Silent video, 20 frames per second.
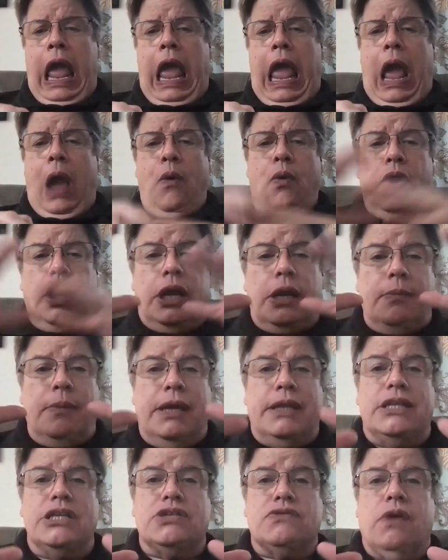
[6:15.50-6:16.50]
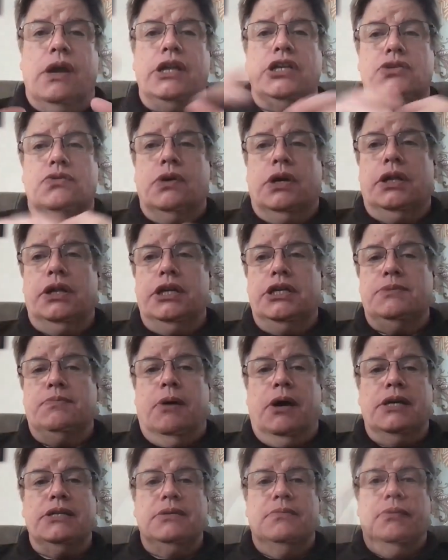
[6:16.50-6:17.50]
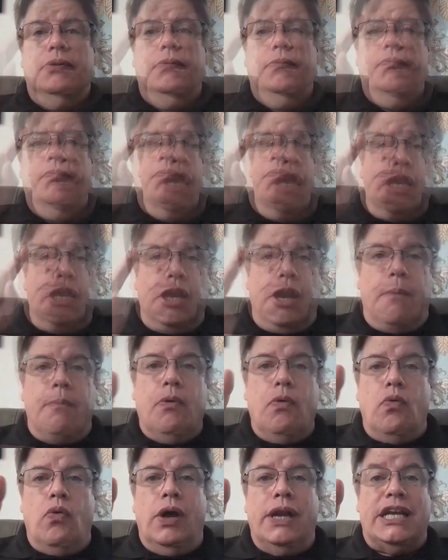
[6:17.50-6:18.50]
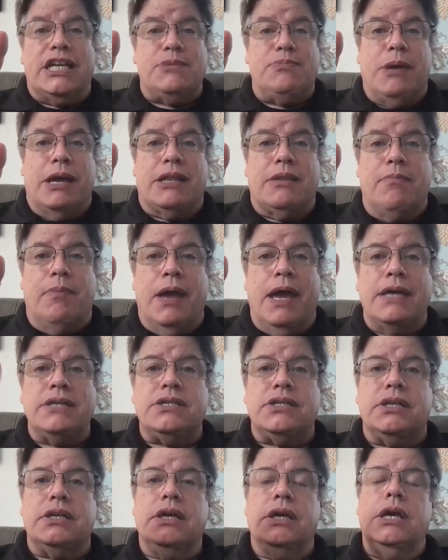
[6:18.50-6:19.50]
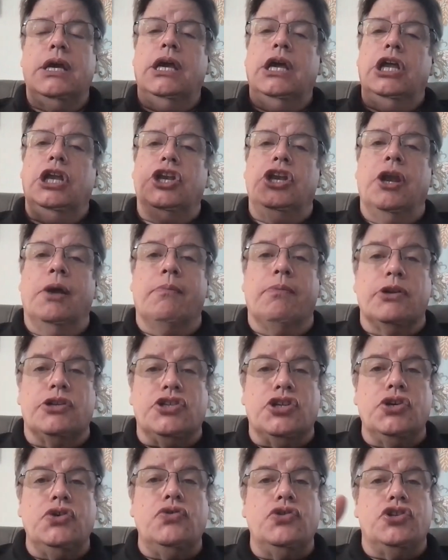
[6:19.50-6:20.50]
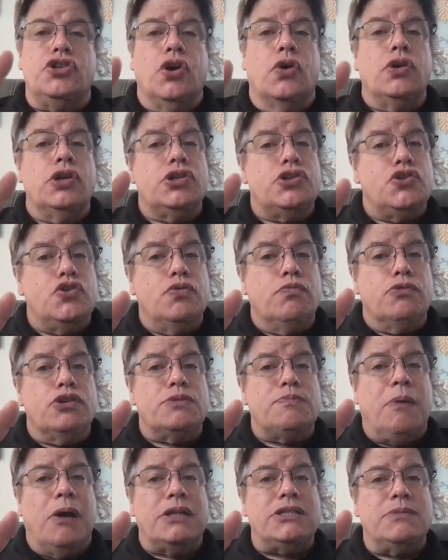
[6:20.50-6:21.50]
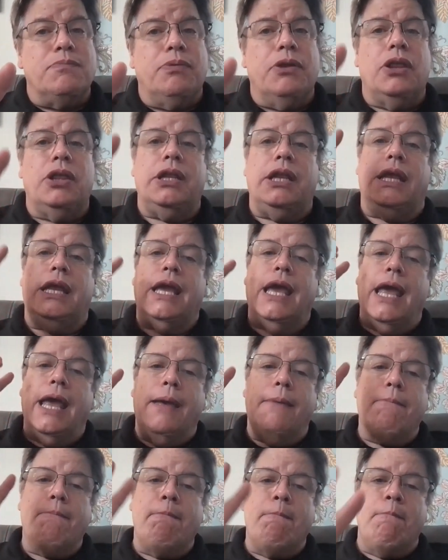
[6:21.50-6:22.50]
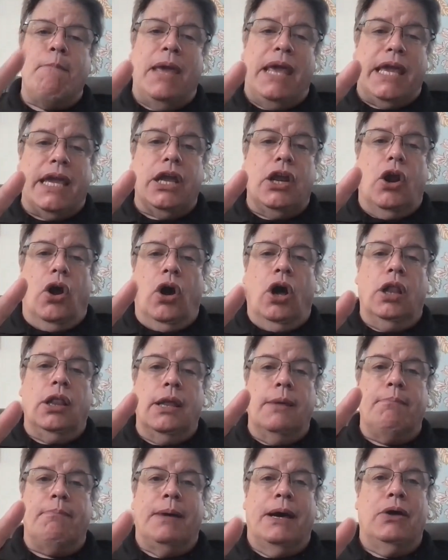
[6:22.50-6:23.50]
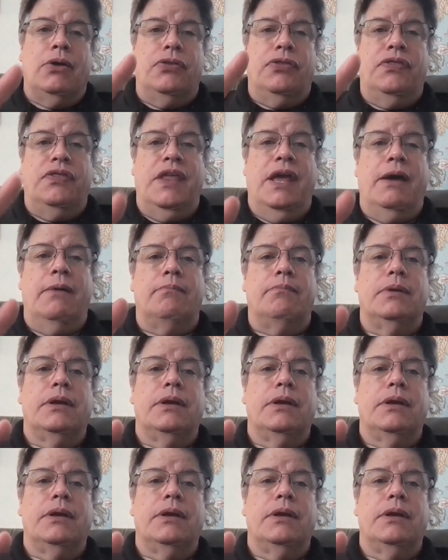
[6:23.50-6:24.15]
And we're going to make this right as quickly as possible. Number one, expect the best. Number two, don't assume responsibility. Make it all about them.